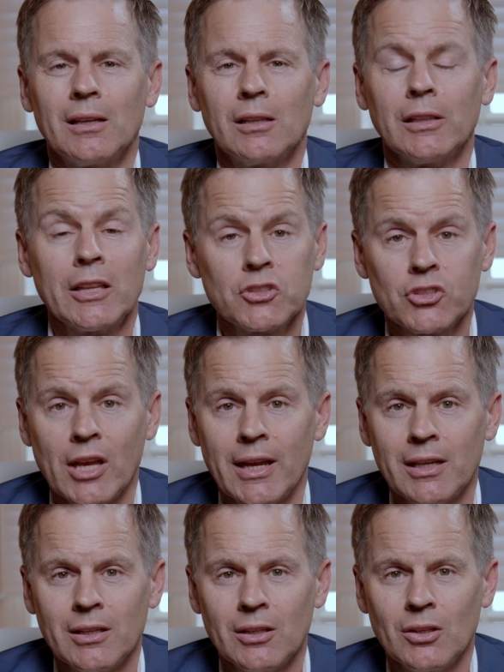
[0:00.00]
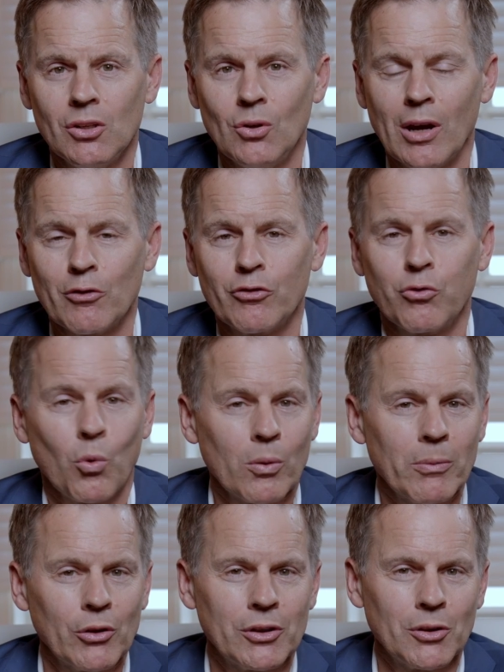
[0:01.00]
Let's say you have $4
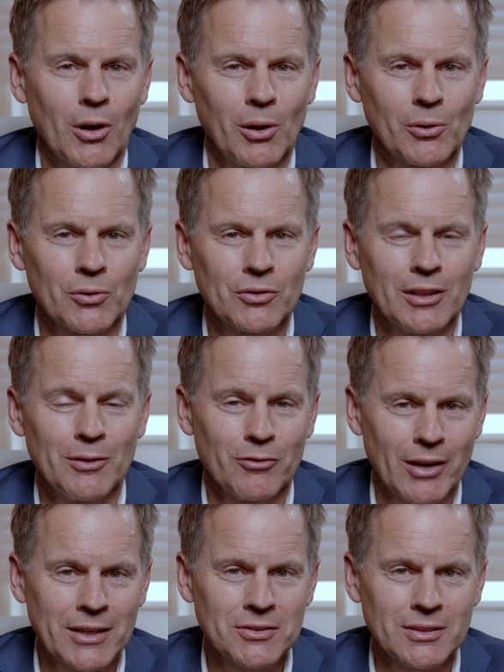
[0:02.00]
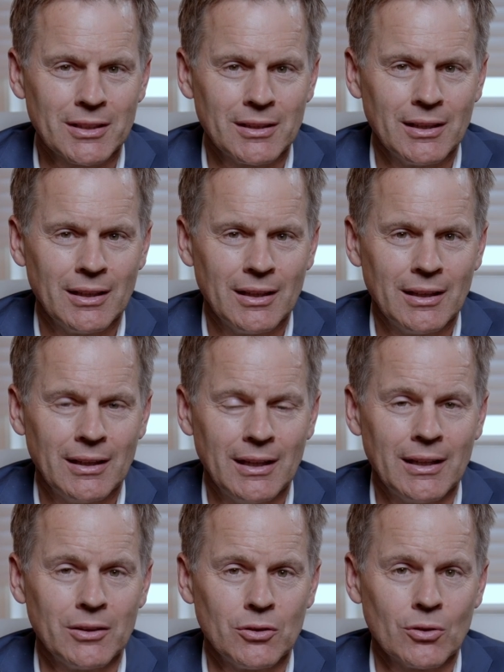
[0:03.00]
million invested
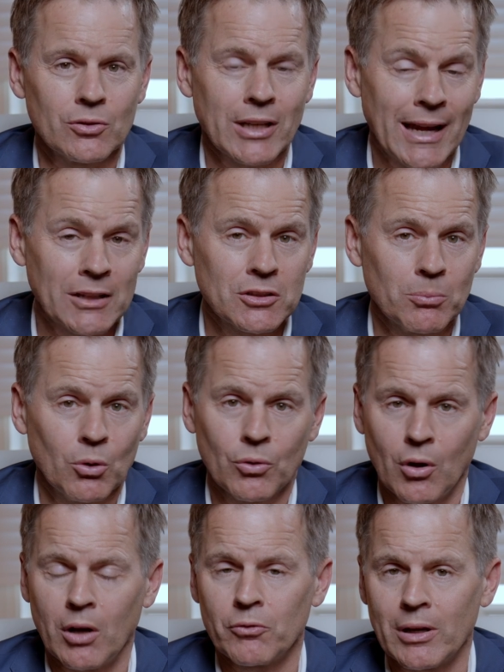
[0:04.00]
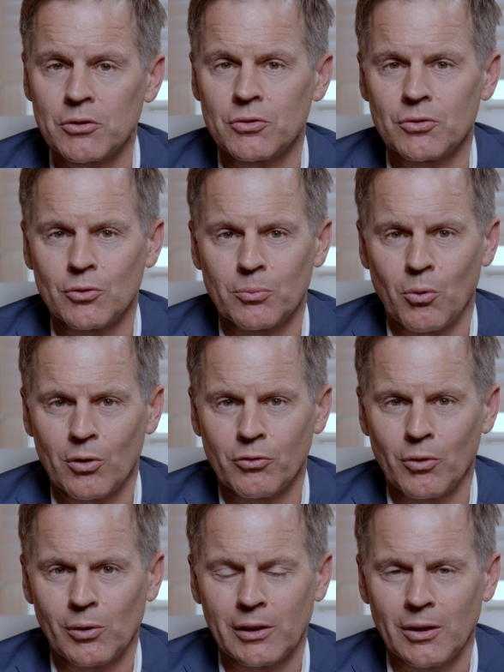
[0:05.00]
in your taxable non-registered
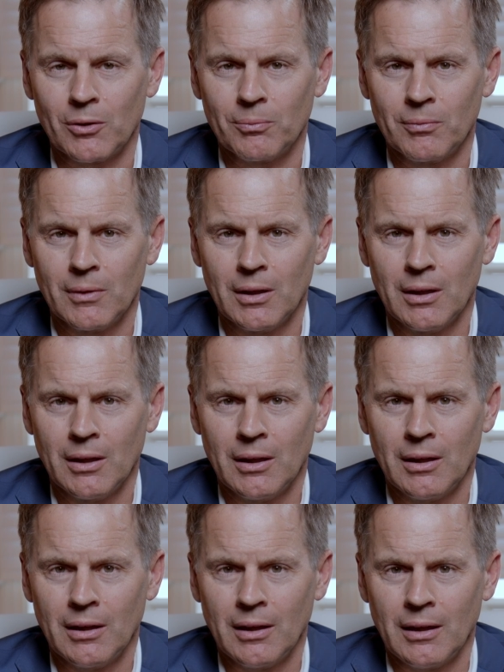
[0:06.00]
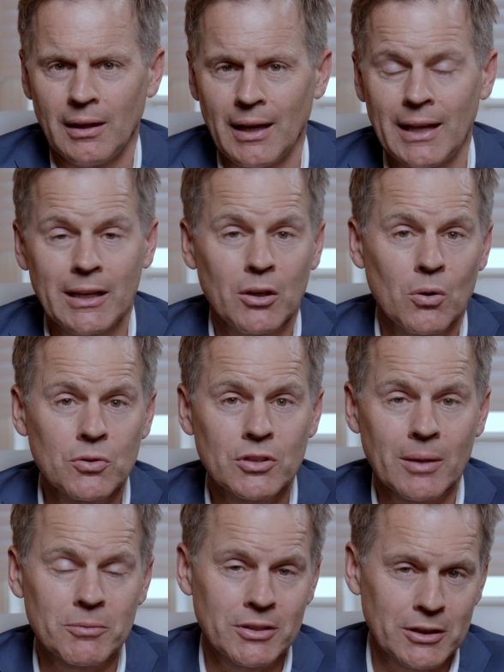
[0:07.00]
portfolio, and it goes
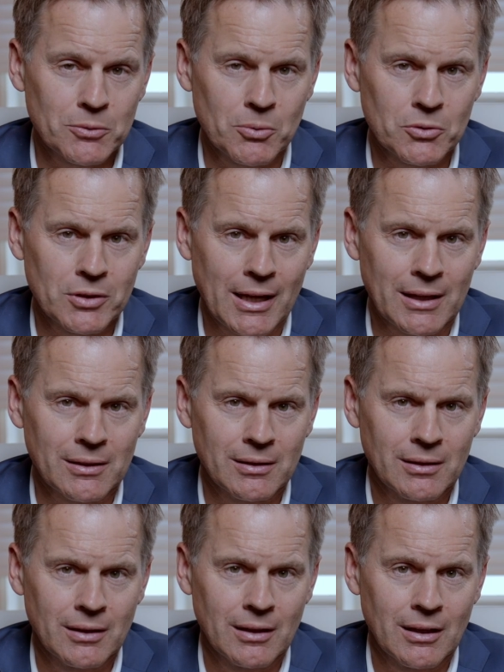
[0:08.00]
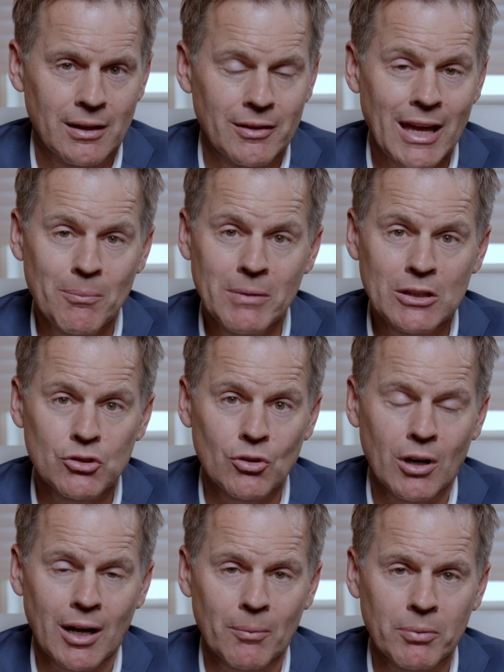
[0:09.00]
up 6%. That means
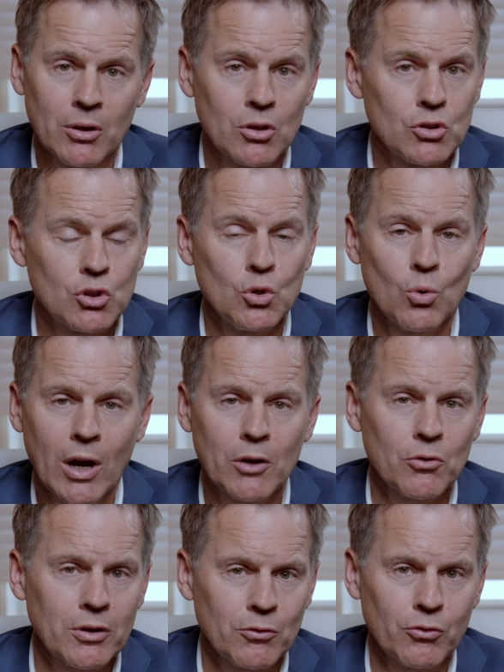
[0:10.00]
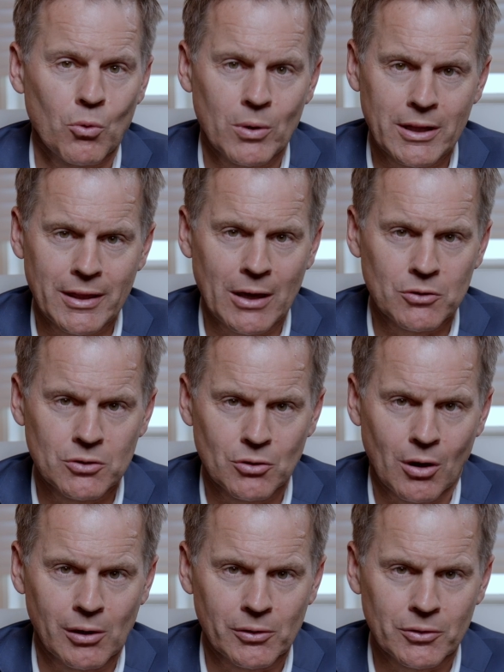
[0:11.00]
you're up
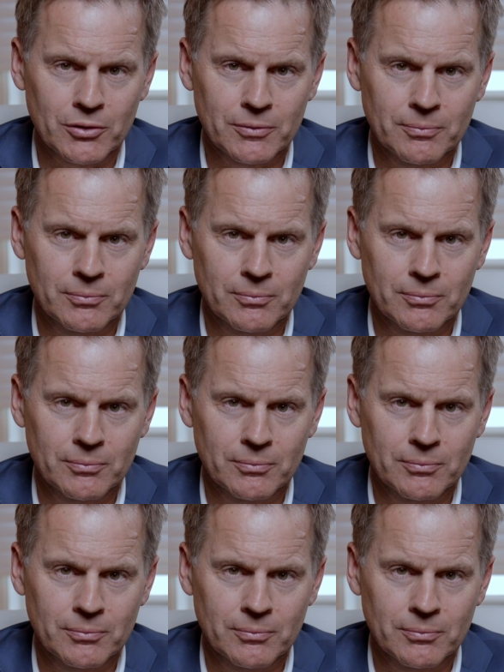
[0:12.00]
$240,000.